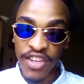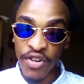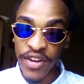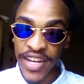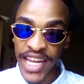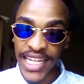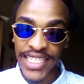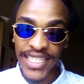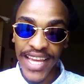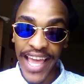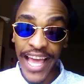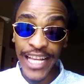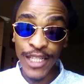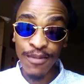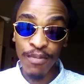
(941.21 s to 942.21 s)
net
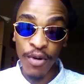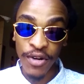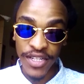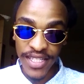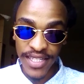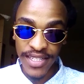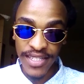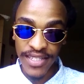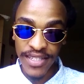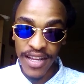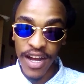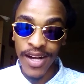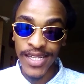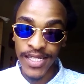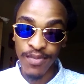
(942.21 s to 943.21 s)
exports
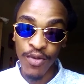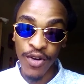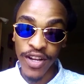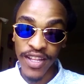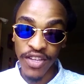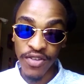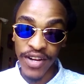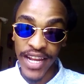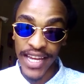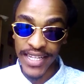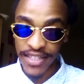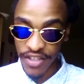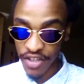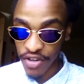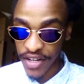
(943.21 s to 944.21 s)
are smaller than your
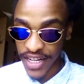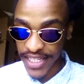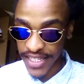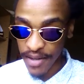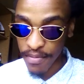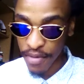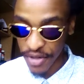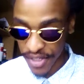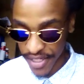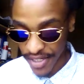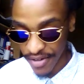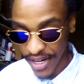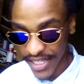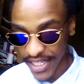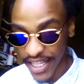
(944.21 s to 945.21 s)
net imports, right?